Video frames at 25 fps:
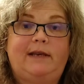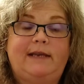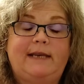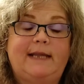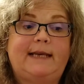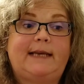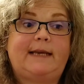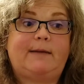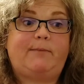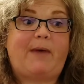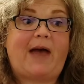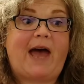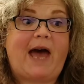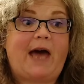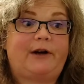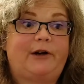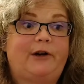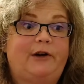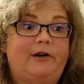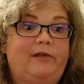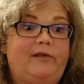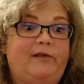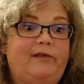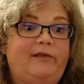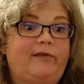knitty
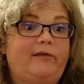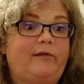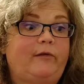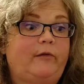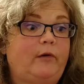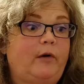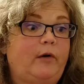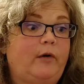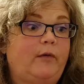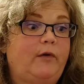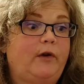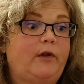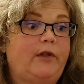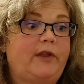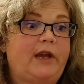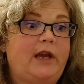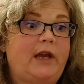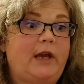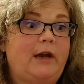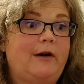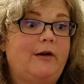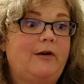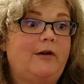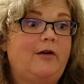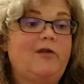patterns over the
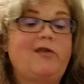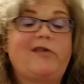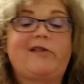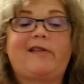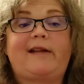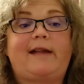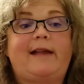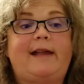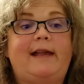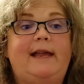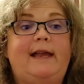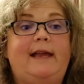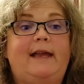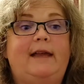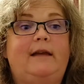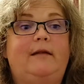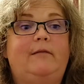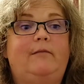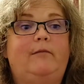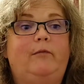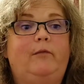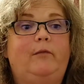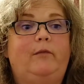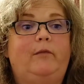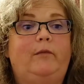years,
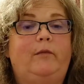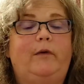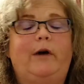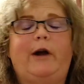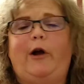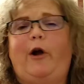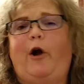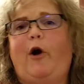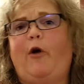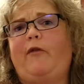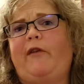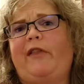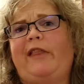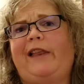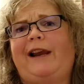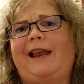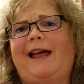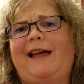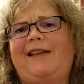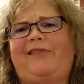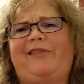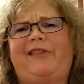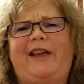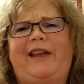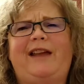and well, over the
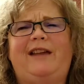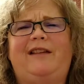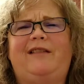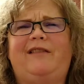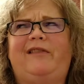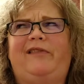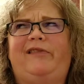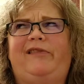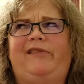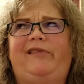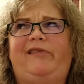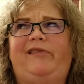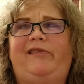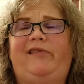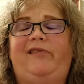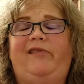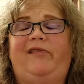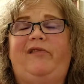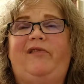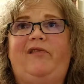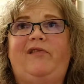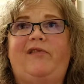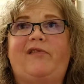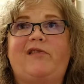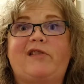last like
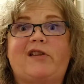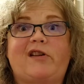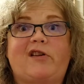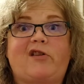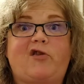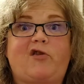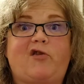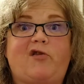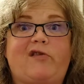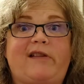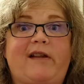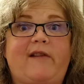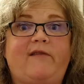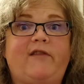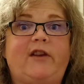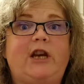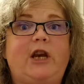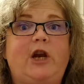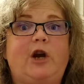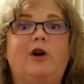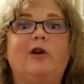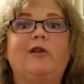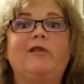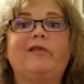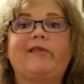6 or
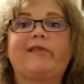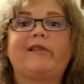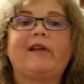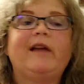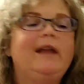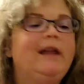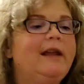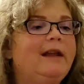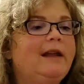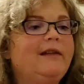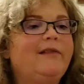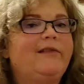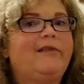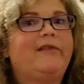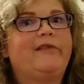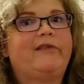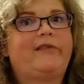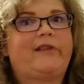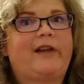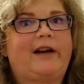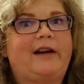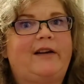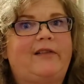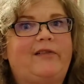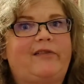7 years
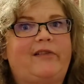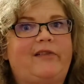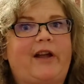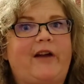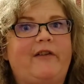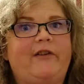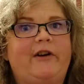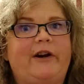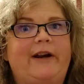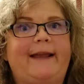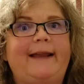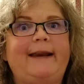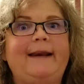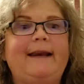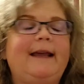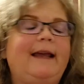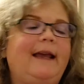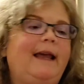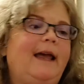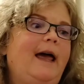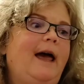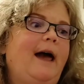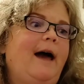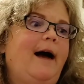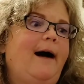since I discovered it.
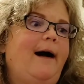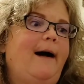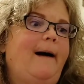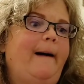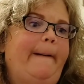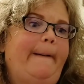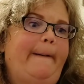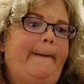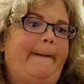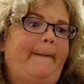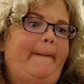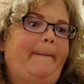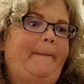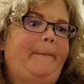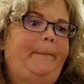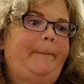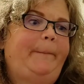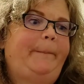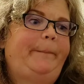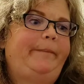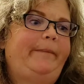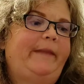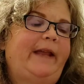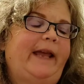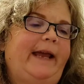
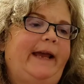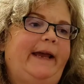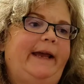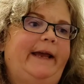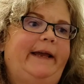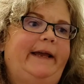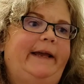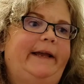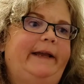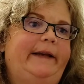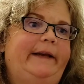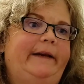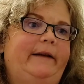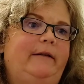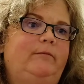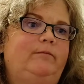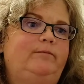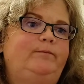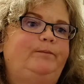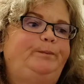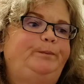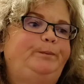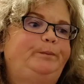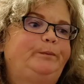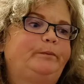
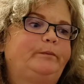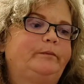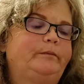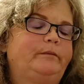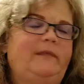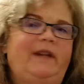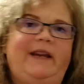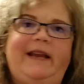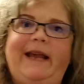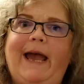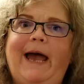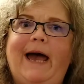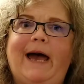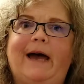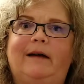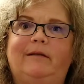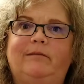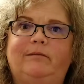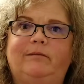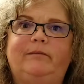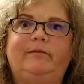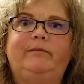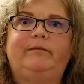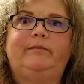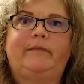And
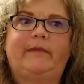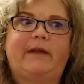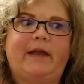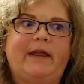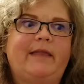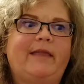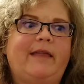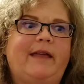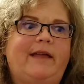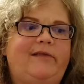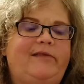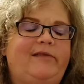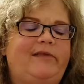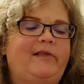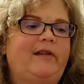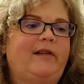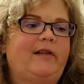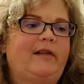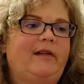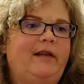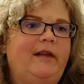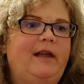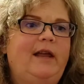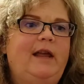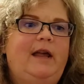yeah,
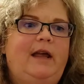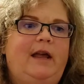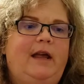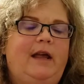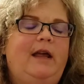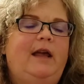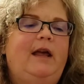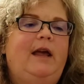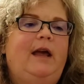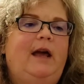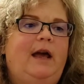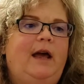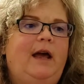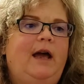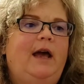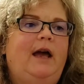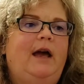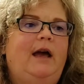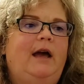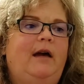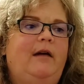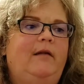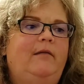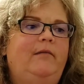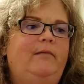that's
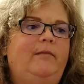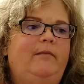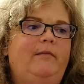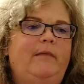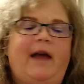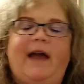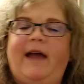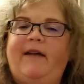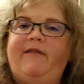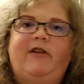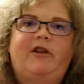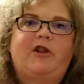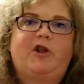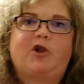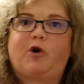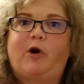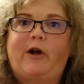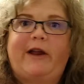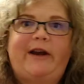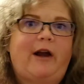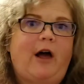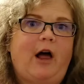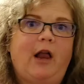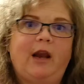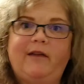I've
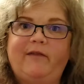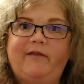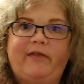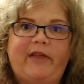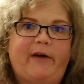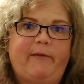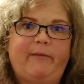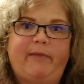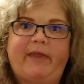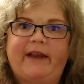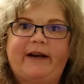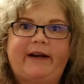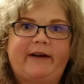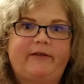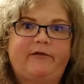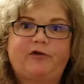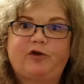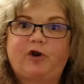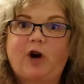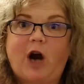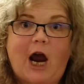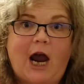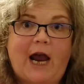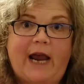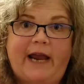enjoyed all of them that
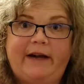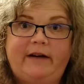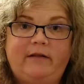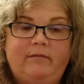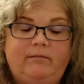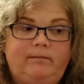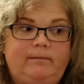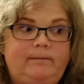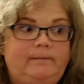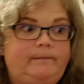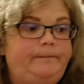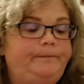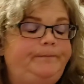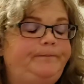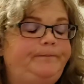I've tried.